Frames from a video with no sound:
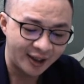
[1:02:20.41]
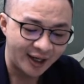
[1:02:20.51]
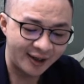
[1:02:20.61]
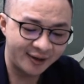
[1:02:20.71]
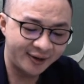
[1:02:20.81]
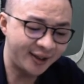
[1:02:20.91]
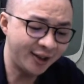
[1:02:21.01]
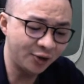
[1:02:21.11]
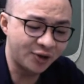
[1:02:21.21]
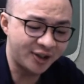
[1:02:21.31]
And D
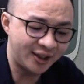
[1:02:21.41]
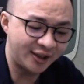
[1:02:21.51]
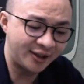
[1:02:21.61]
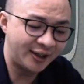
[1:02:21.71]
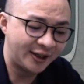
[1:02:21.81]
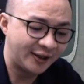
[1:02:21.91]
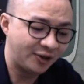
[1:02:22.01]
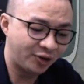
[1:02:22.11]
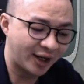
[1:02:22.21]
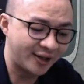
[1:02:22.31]
to C,
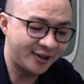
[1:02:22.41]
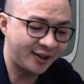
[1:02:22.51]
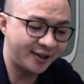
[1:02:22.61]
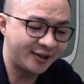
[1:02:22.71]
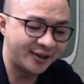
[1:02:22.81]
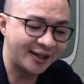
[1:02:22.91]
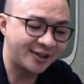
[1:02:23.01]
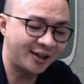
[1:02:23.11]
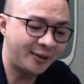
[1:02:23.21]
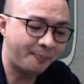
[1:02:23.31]
you can see is
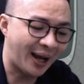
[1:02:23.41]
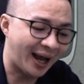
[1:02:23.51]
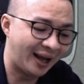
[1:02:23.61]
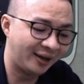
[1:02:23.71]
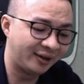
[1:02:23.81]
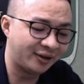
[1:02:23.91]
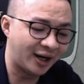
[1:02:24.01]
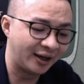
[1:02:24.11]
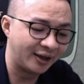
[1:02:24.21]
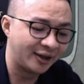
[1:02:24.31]
actually parallel, right?